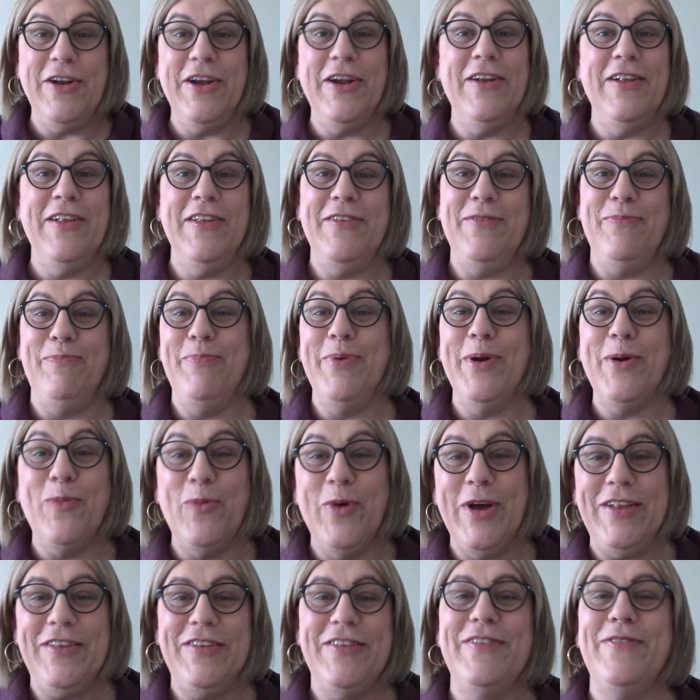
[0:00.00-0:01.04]
You hear this big
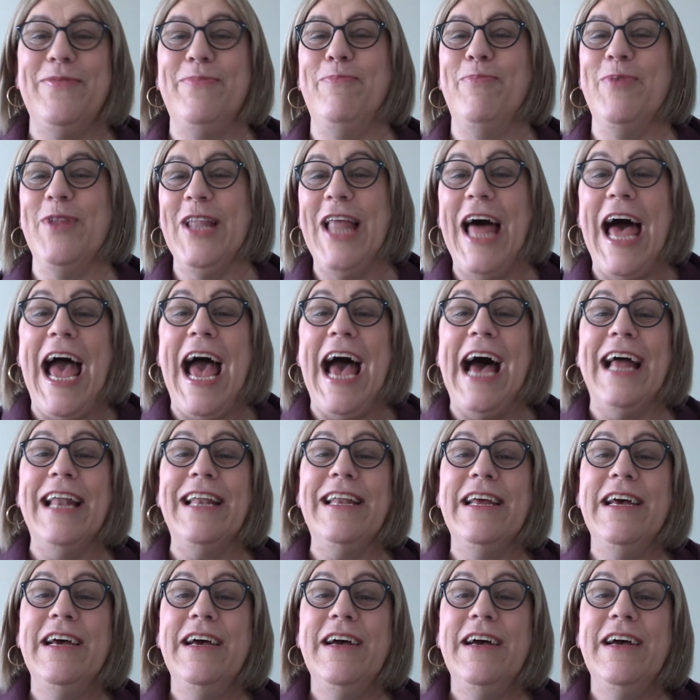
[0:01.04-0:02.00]
wet splat